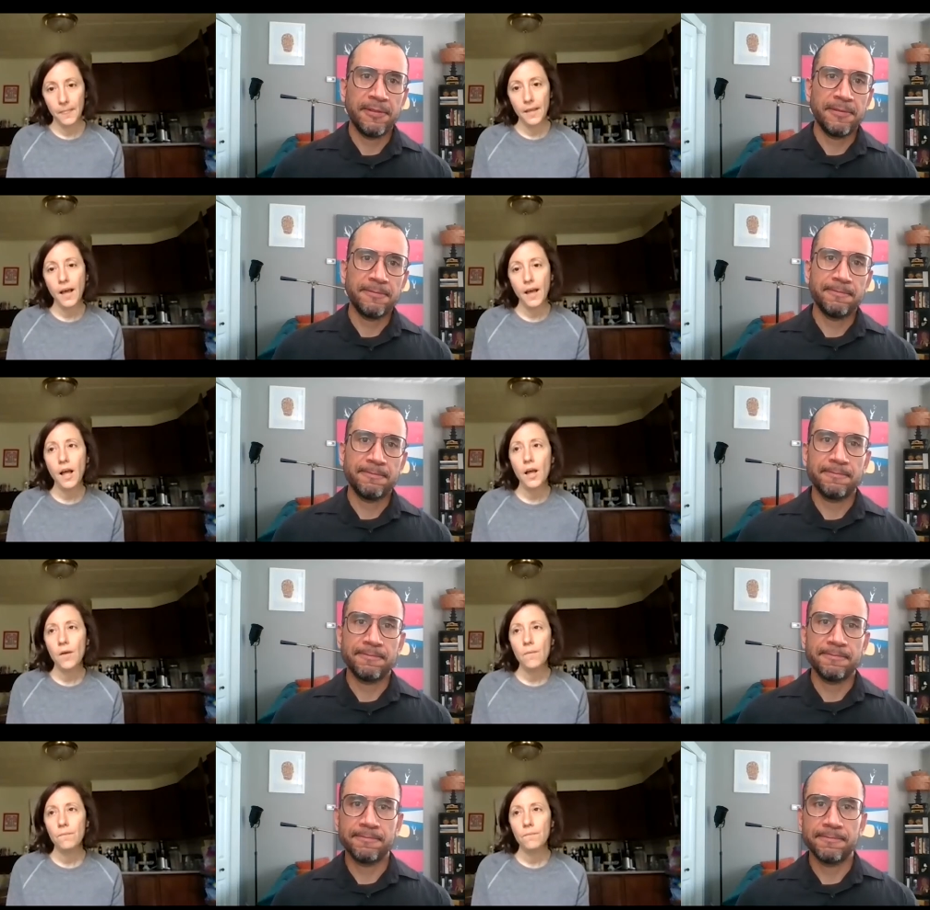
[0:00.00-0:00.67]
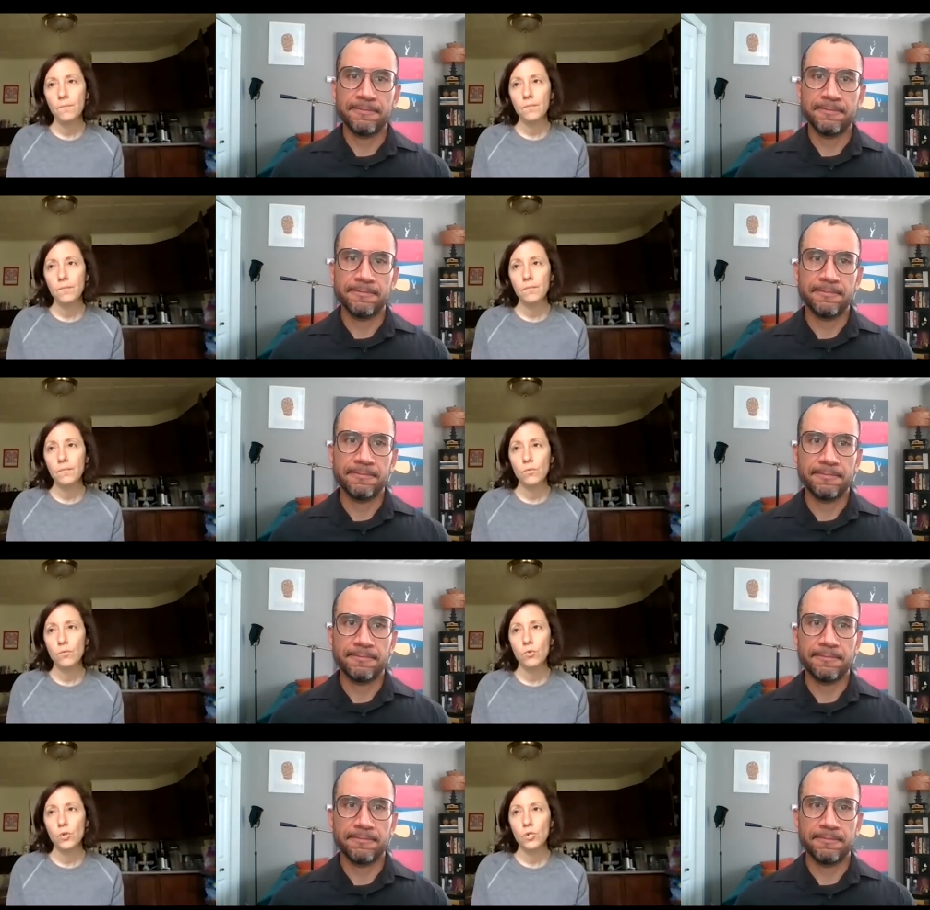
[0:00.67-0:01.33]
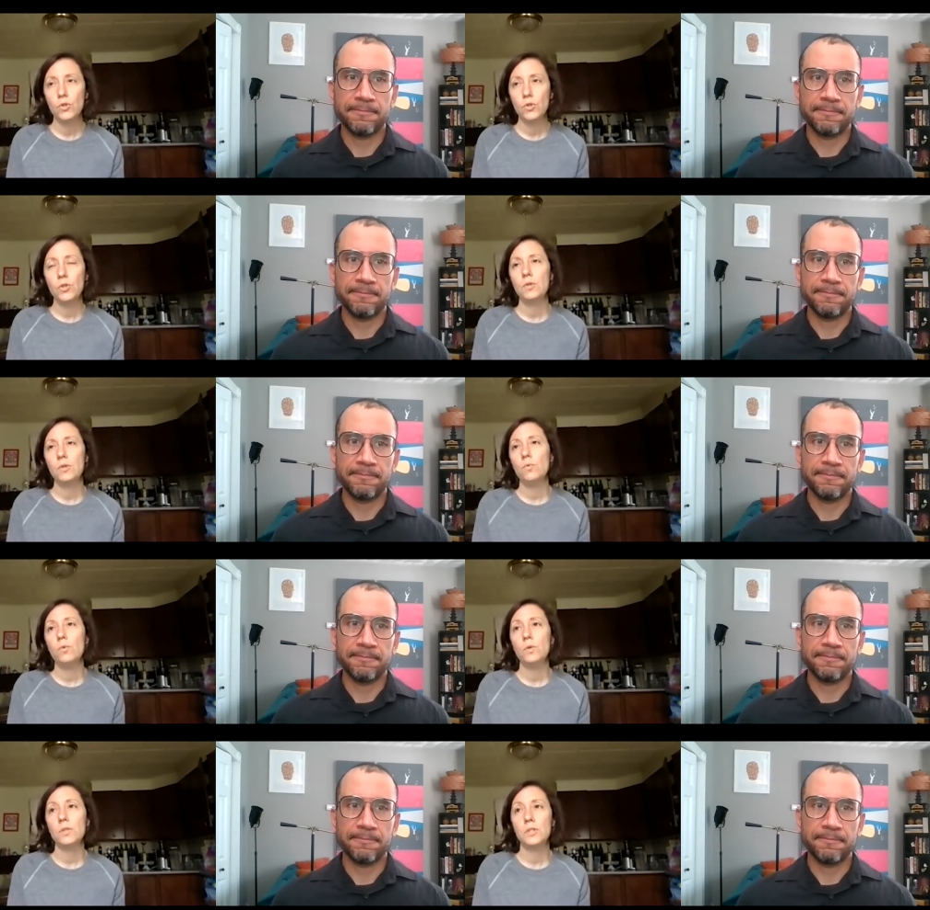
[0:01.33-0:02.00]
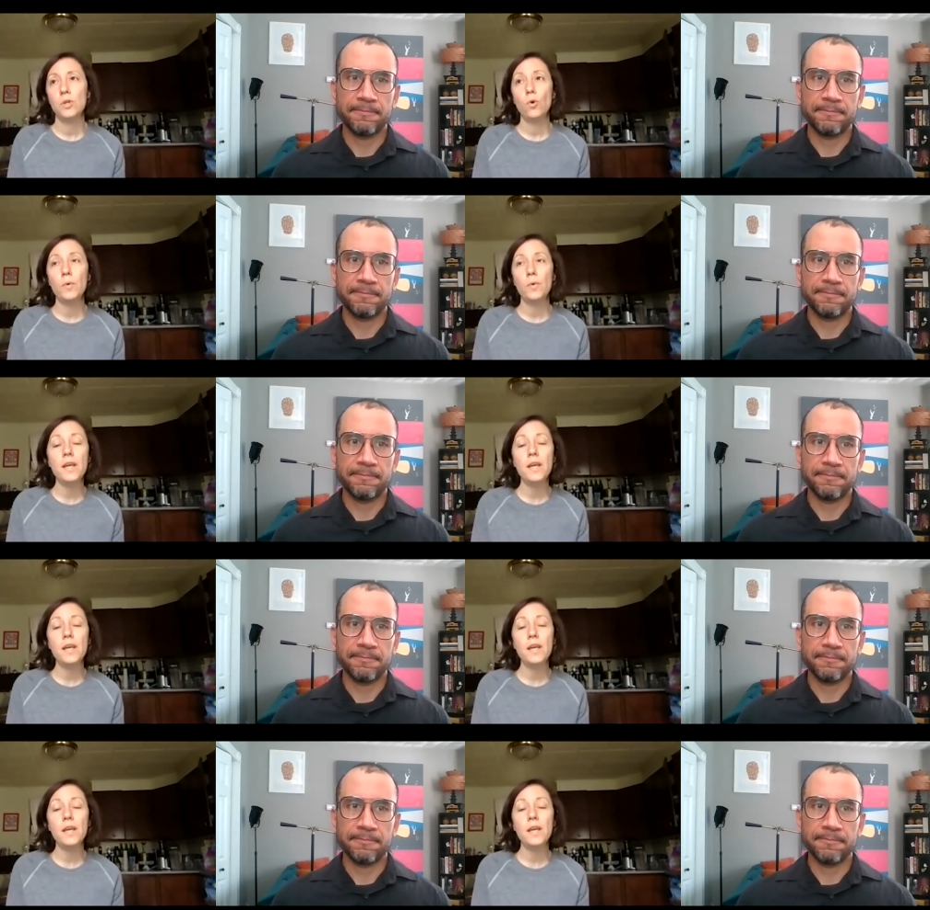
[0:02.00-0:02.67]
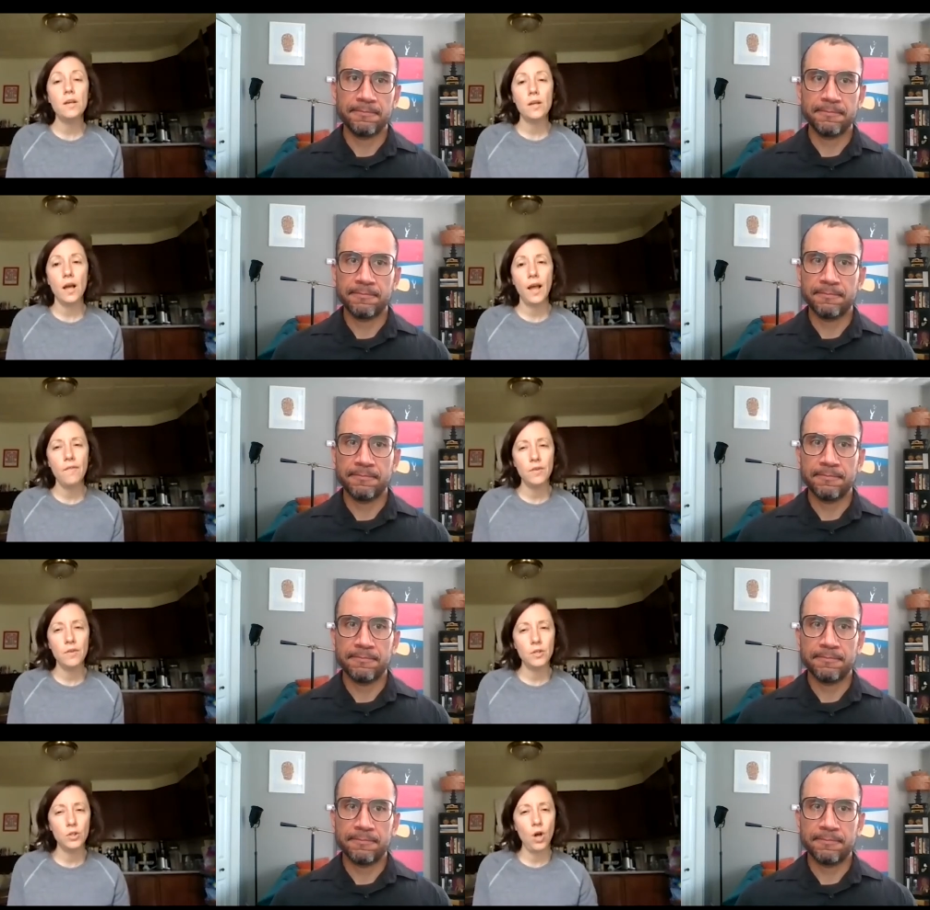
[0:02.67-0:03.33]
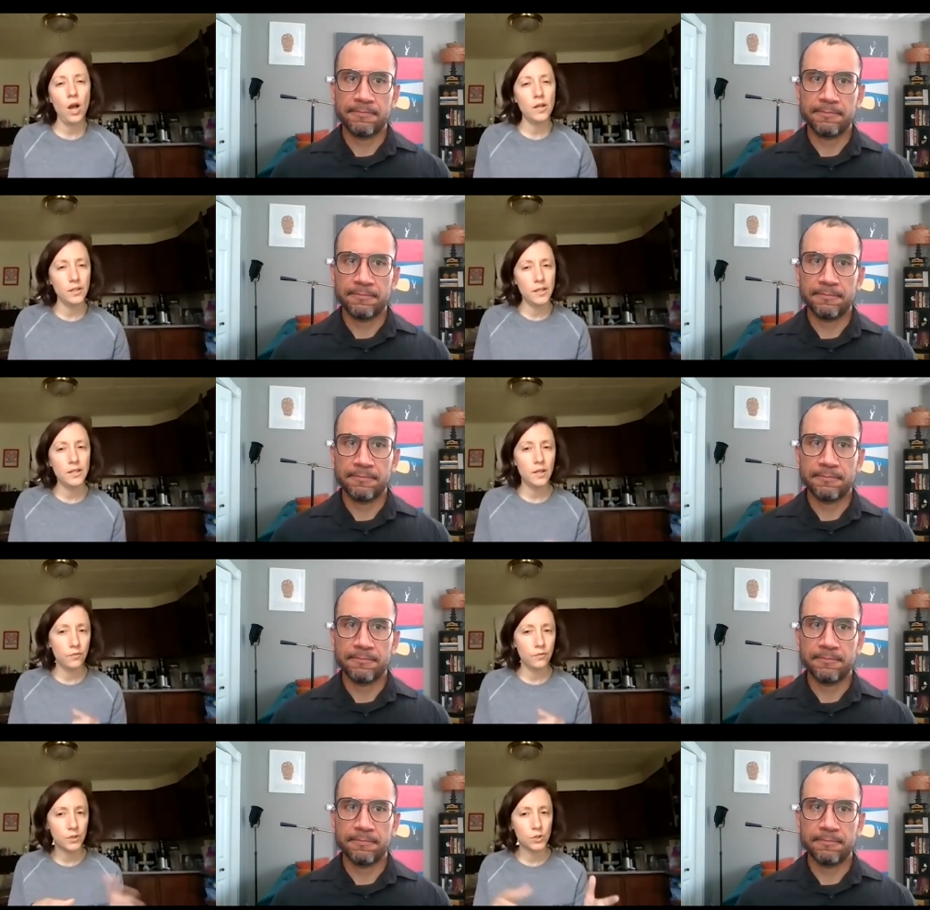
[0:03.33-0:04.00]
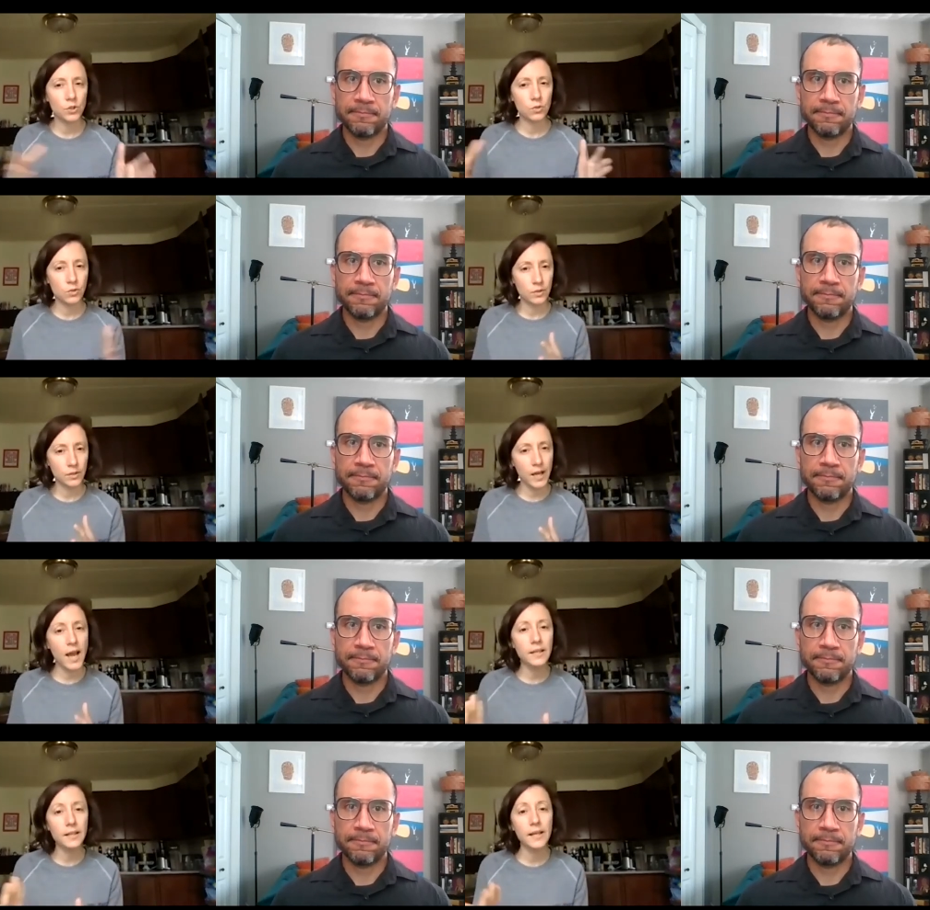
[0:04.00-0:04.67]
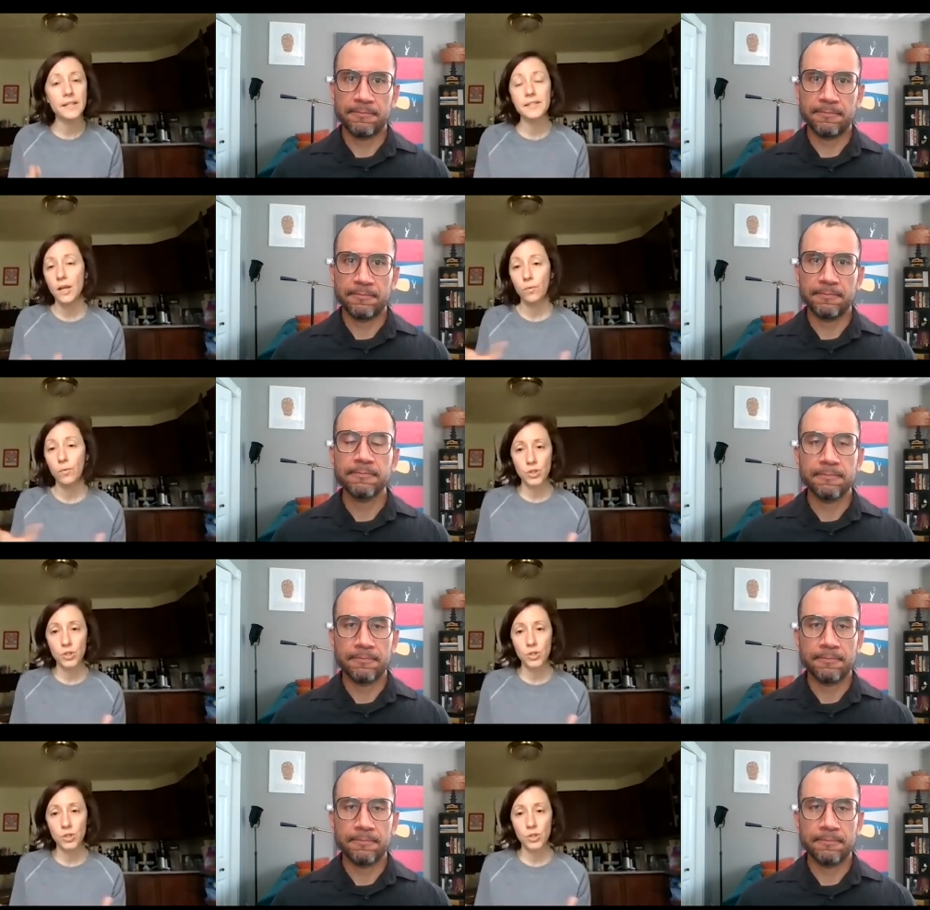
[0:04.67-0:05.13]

Speaker 1: Um, so we haven't gotten any official guidelines yet, which